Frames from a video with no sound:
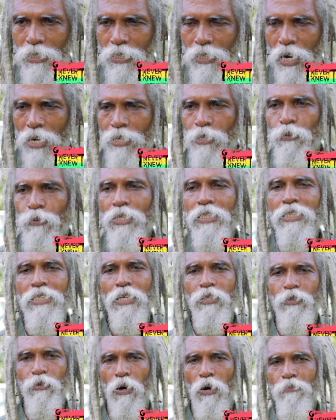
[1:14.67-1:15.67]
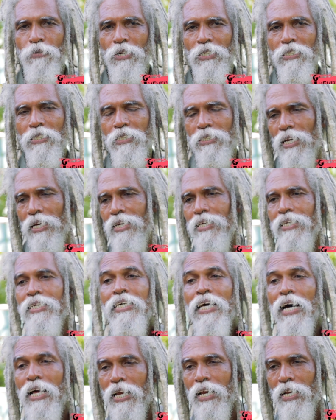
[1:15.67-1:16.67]
Because you will say to a brethren, say,
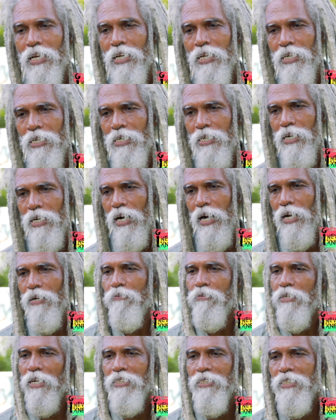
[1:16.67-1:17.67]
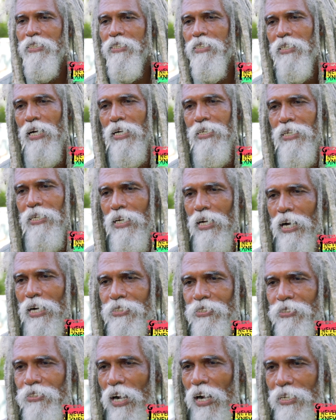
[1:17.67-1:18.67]
eel. And him say, ginger eel
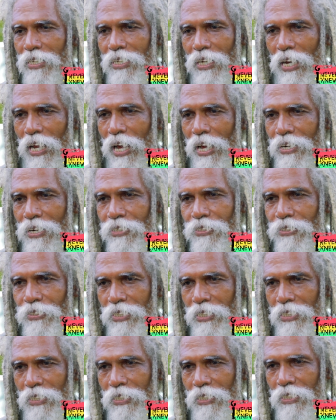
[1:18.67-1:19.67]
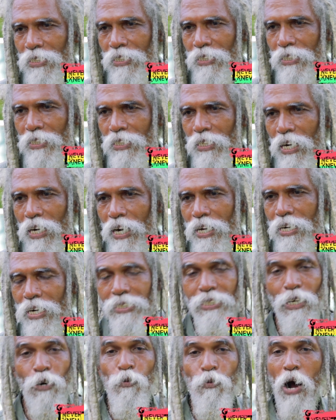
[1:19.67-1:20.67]
and strong eel and a drink. And I
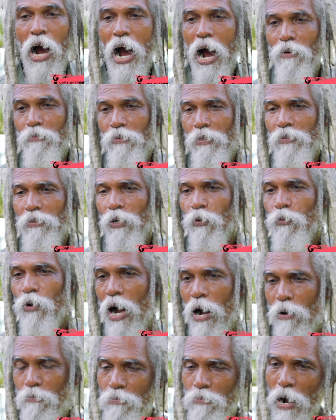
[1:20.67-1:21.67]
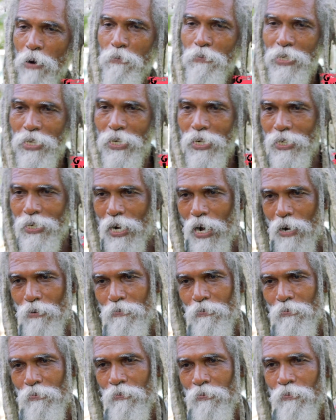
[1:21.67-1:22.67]
say, walk, me say, walk back and kill cotton.